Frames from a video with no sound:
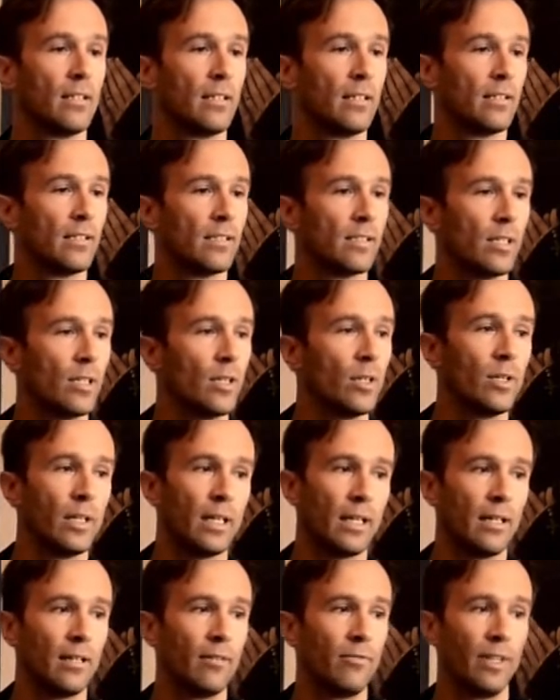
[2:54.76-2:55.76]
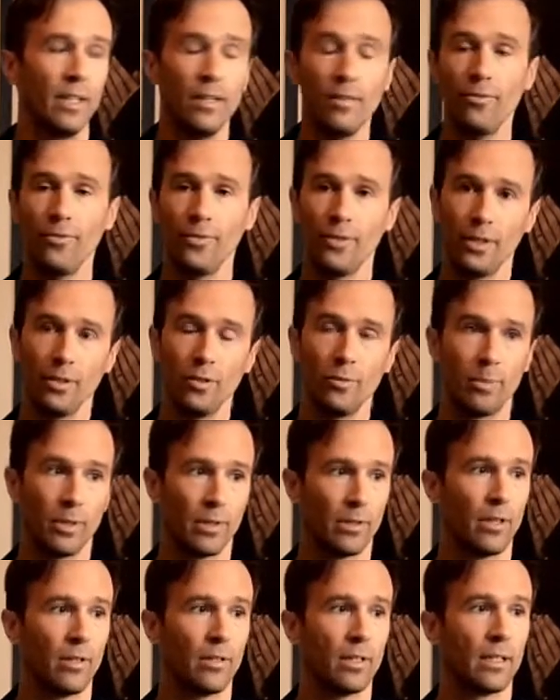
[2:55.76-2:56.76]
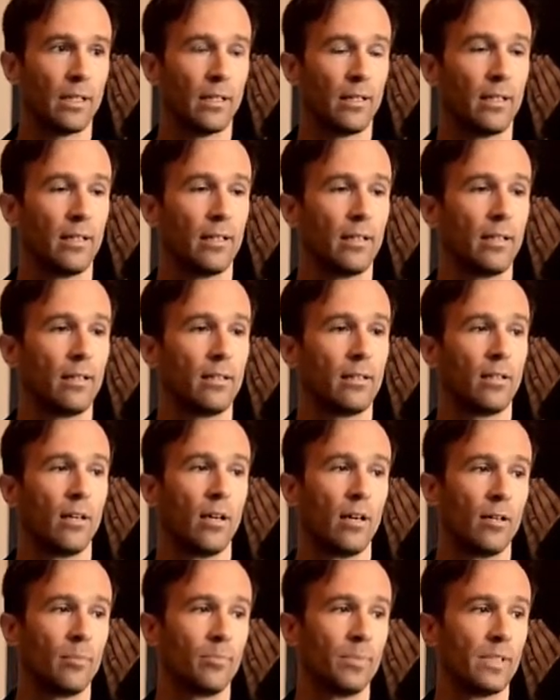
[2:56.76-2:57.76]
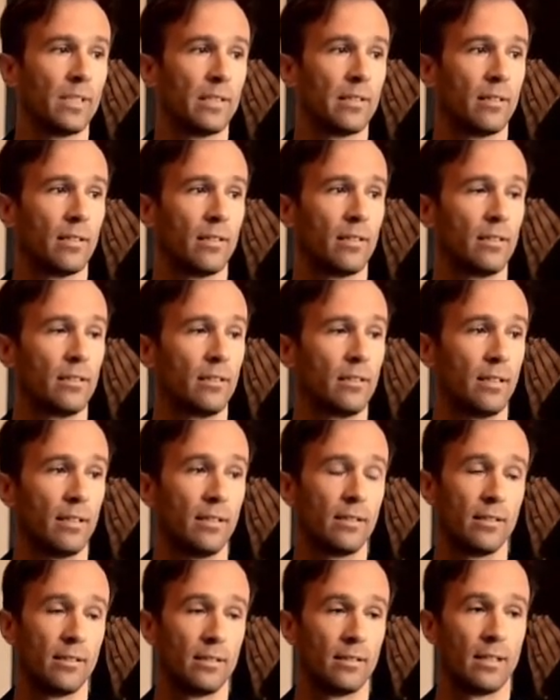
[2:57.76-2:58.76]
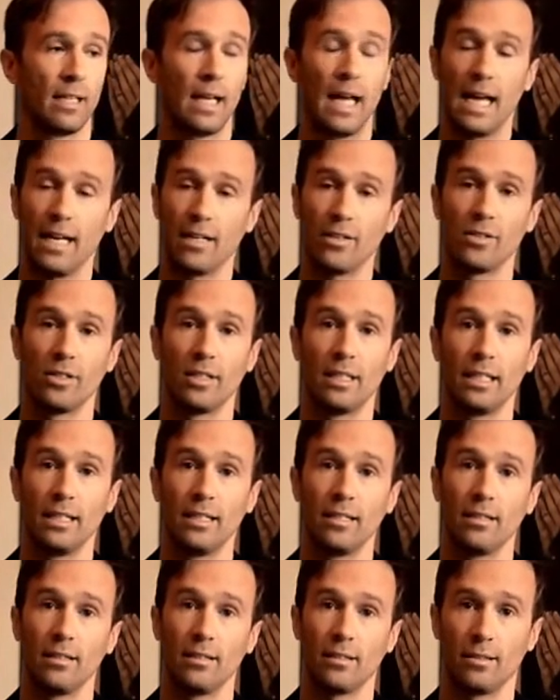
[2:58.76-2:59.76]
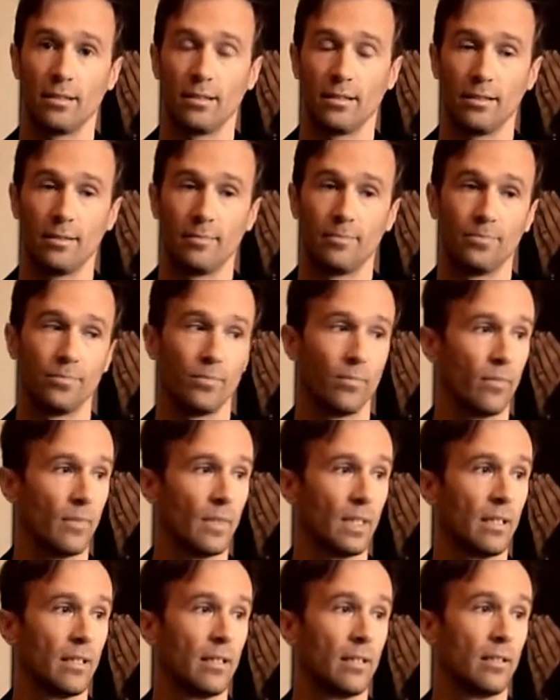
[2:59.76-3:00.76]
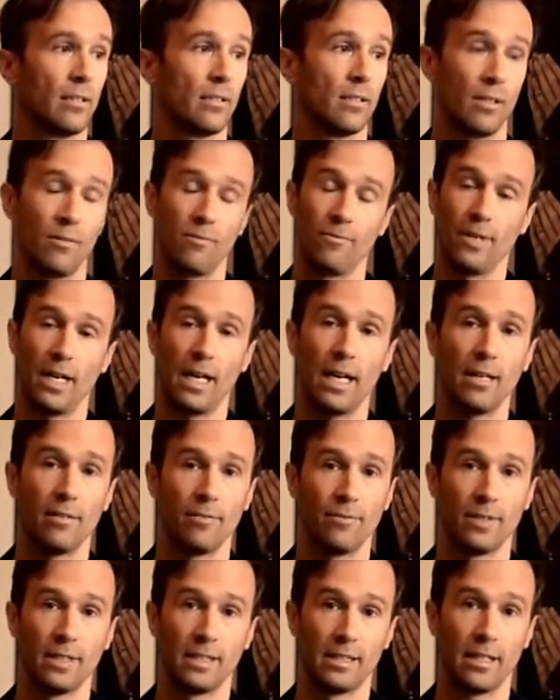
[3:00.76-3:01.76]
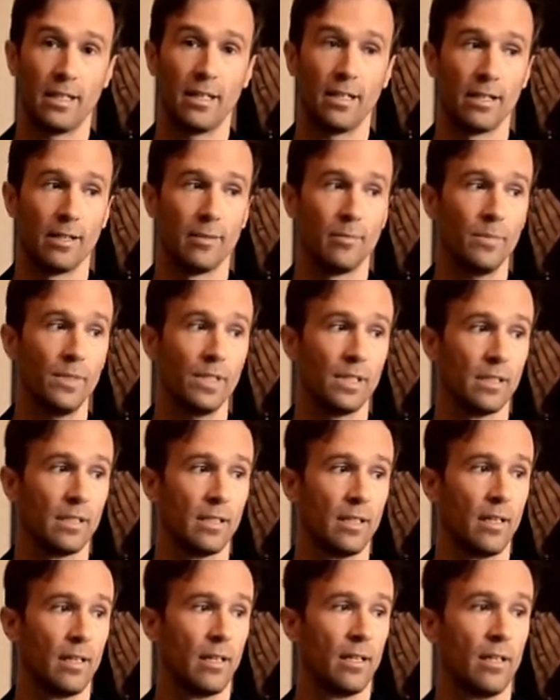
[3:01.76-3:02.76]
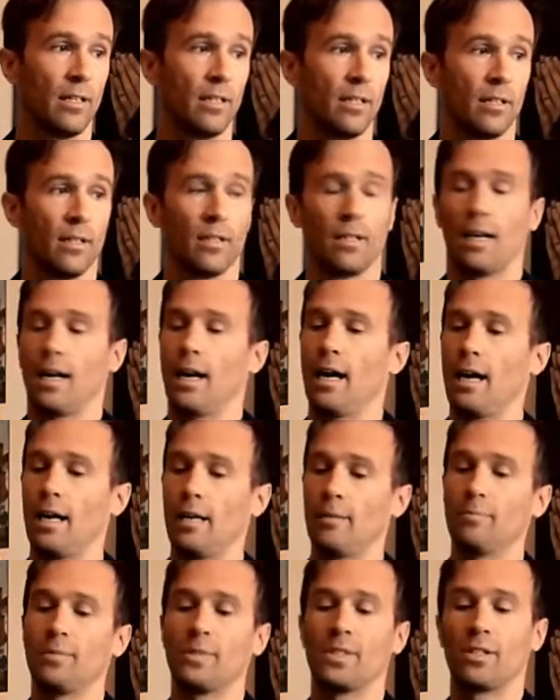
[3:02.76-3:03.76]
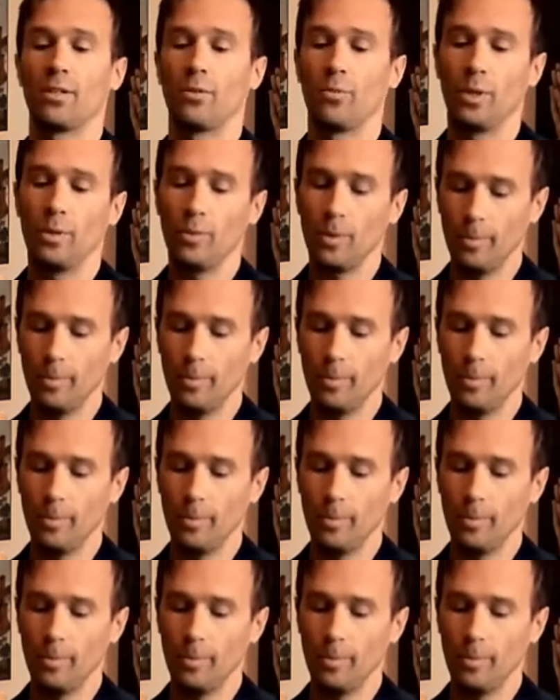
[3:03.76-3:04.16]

So very few Baroque harps did actually survive the times, so we will